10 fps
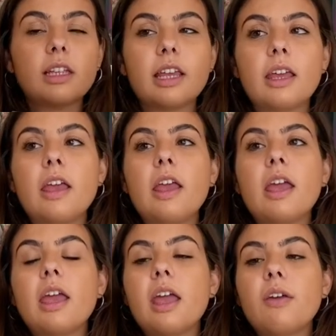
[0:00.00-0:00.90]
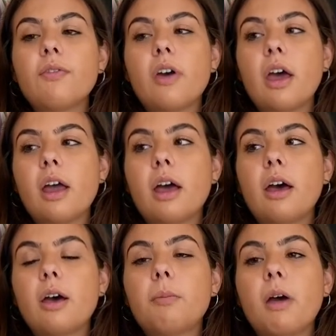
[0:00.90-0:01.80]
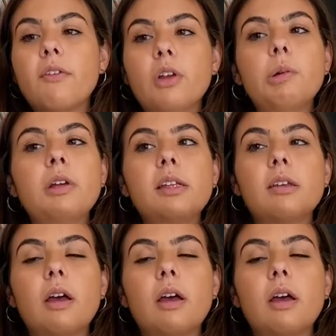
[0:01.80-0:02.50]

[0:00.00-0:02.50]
Like if after I read this,